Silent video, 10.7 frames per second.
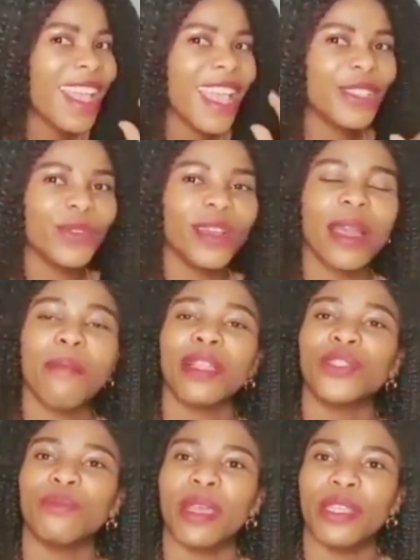guys, welcome
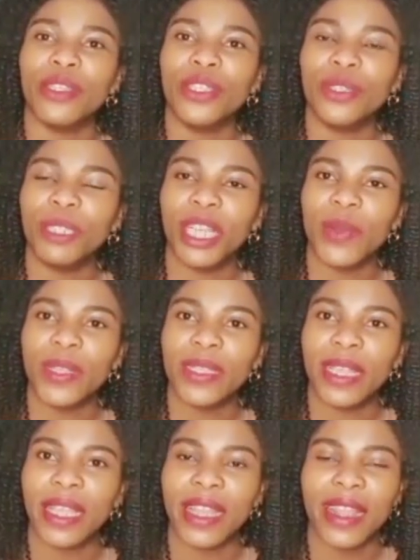back to my YouTube channel
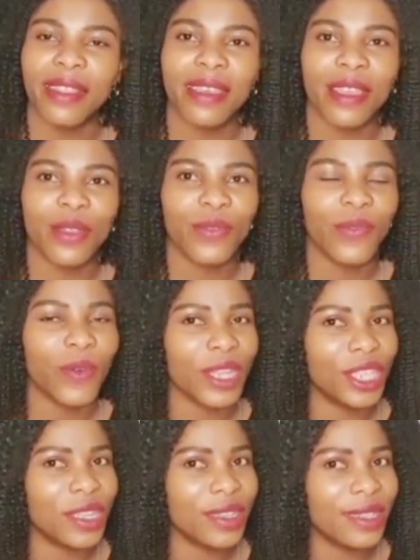once again, and thank you for
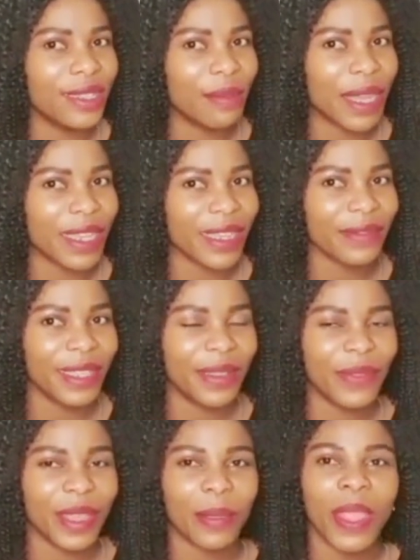watching Smart
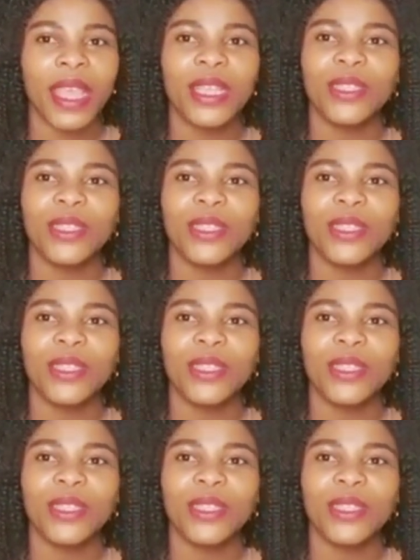TV.